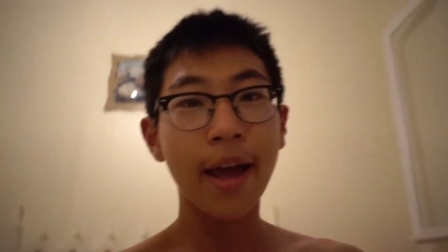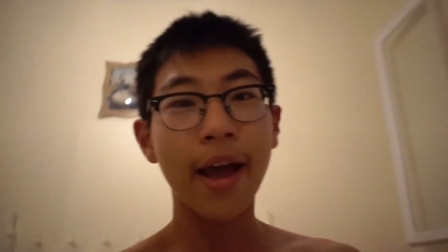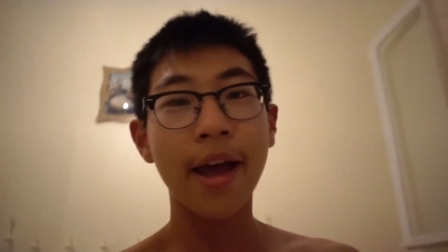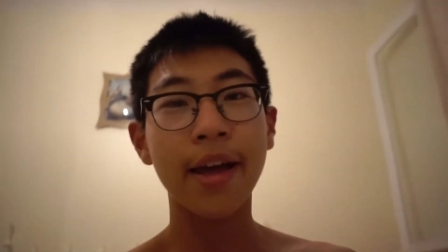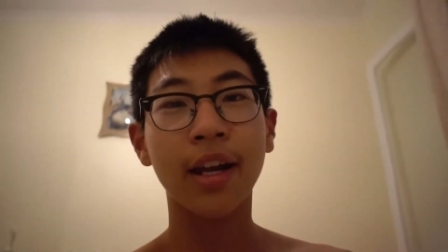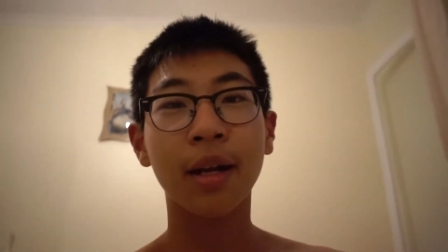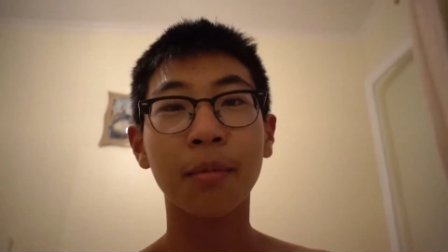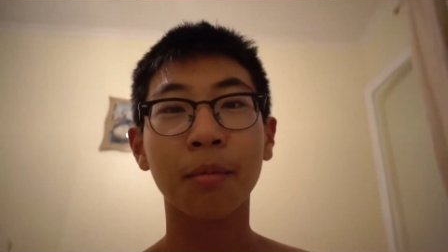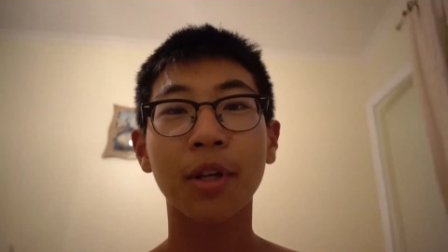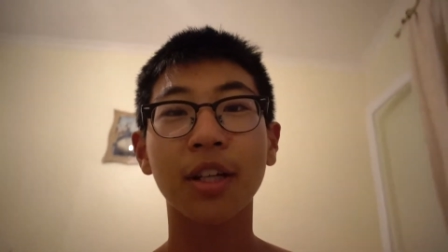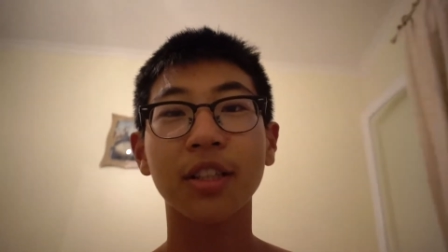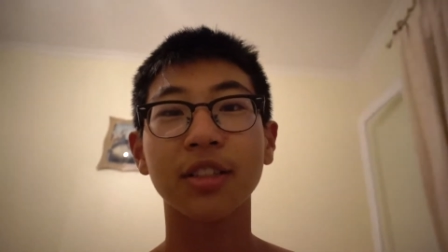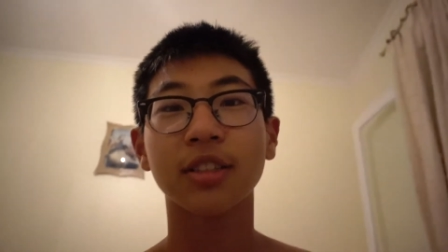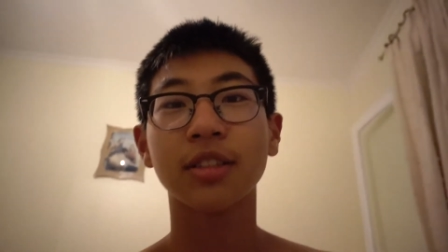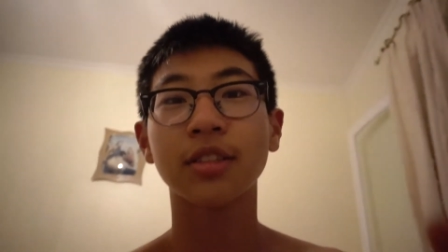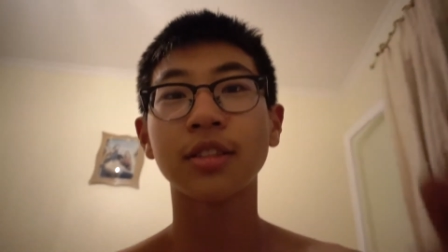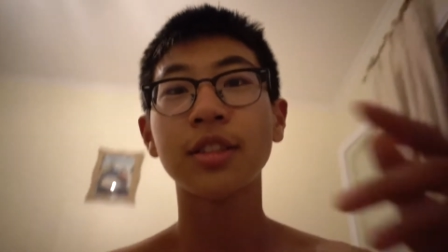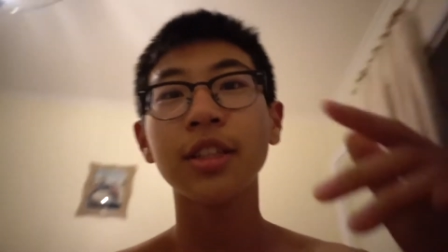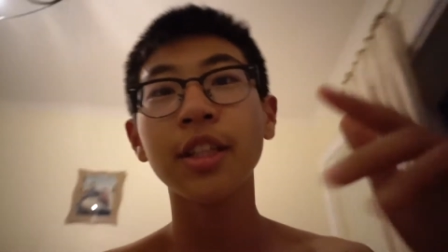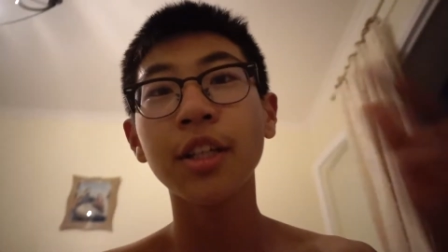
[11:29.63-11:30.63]
and I'm gonna
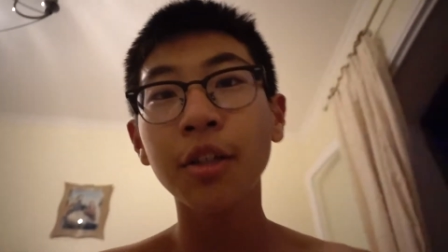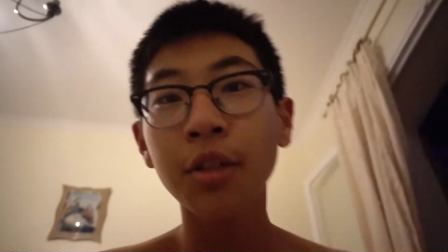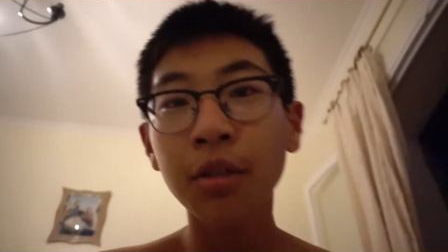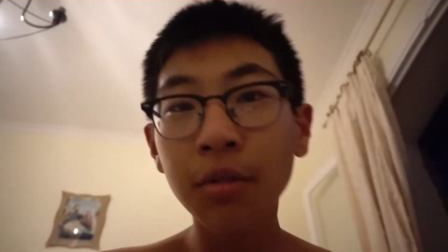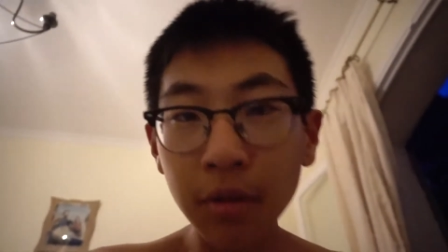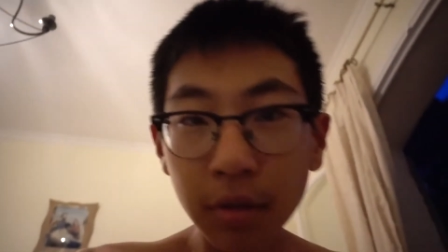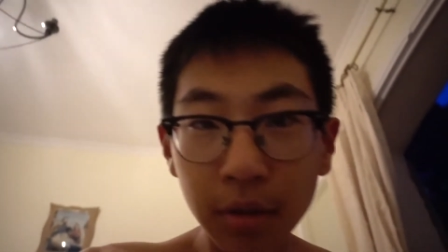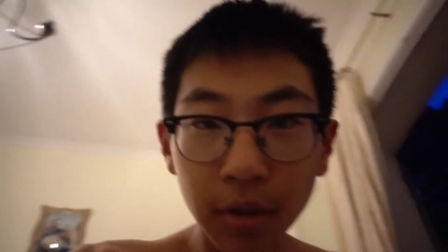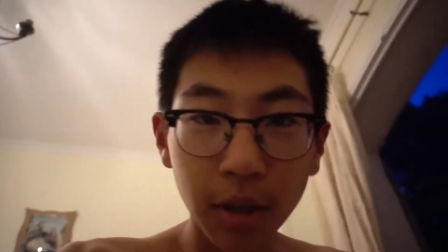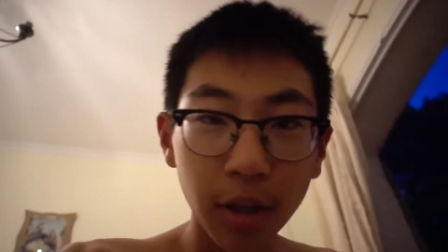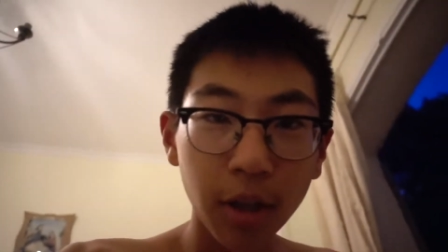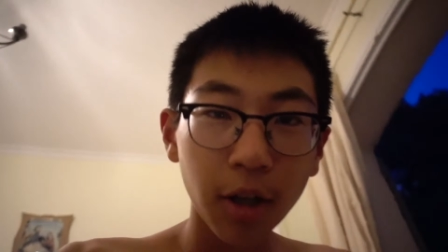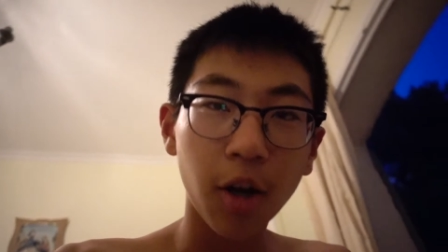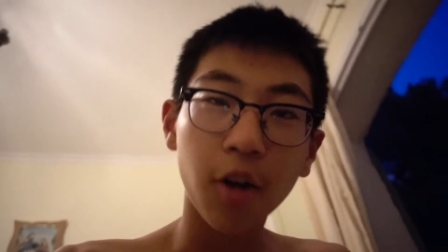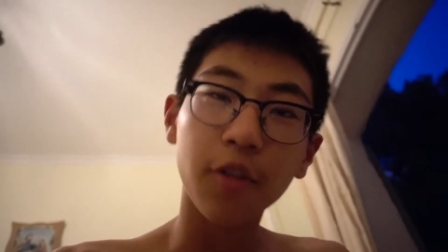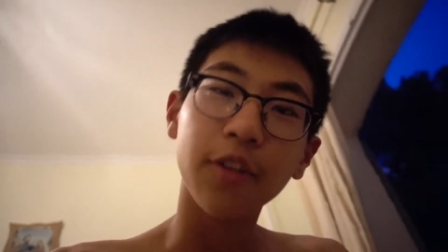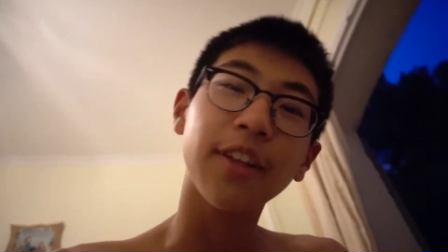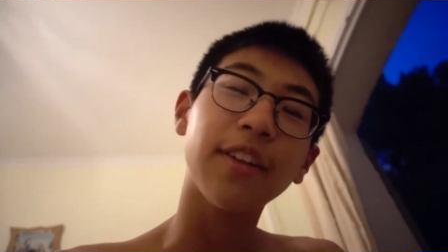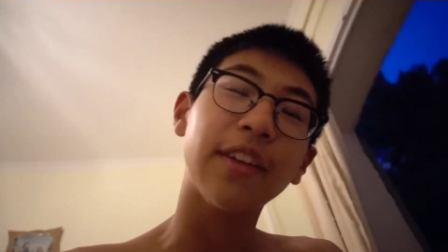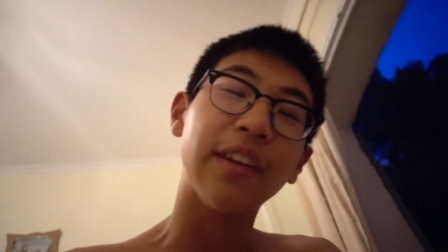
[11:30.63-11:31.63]
see you
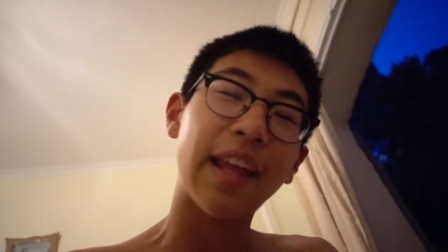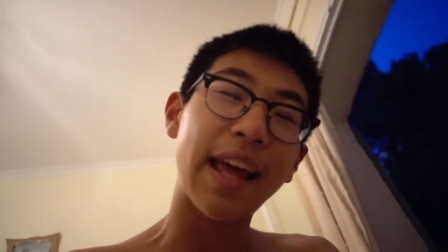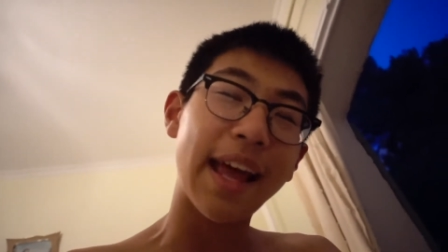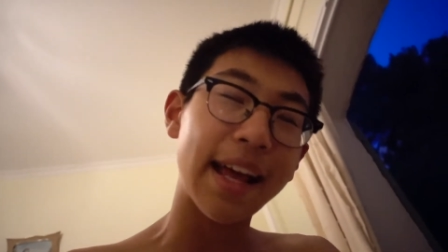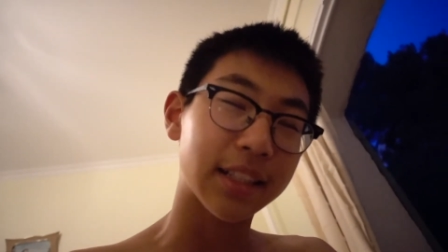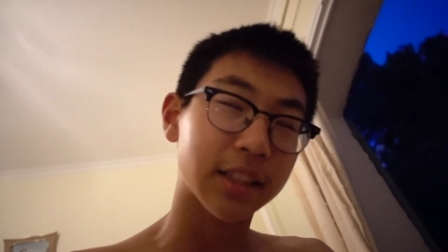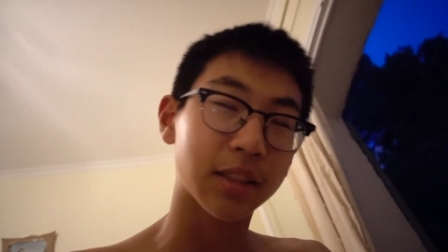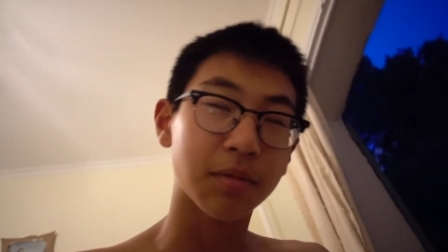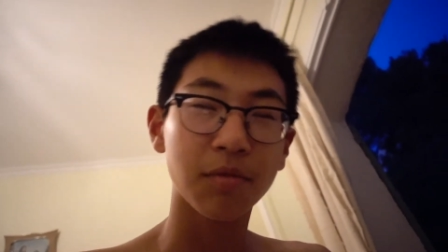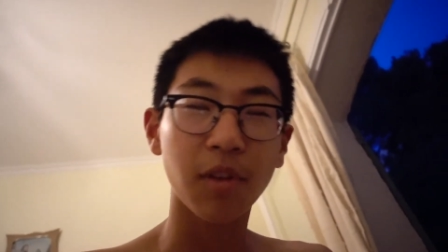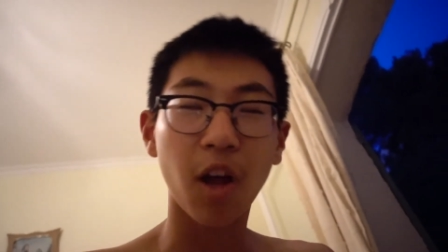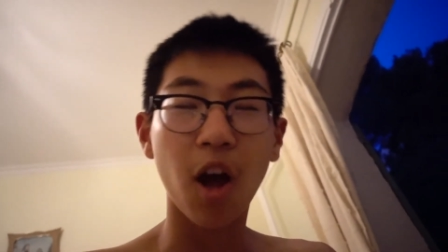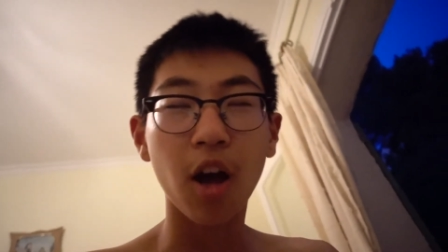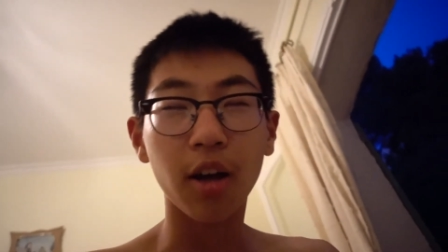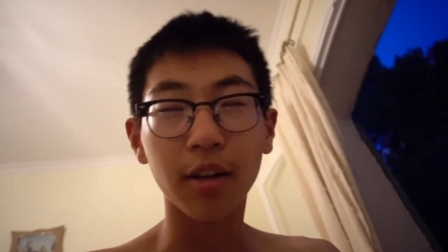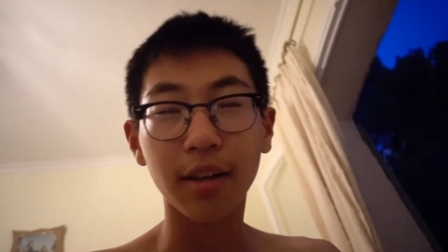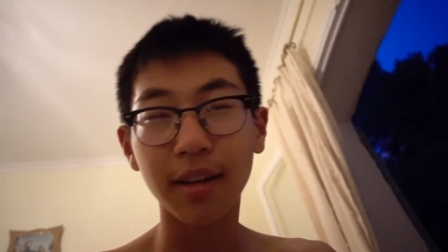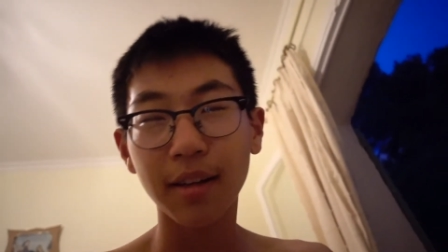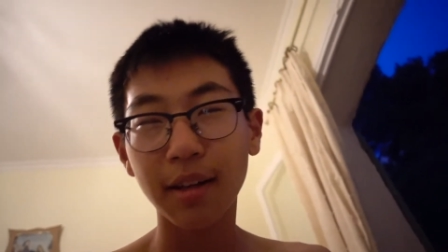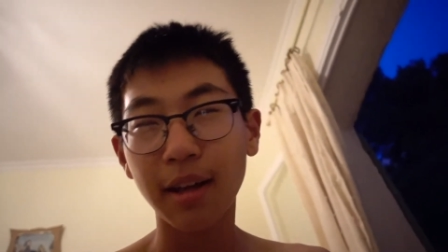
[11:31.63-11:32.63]
on the next vlog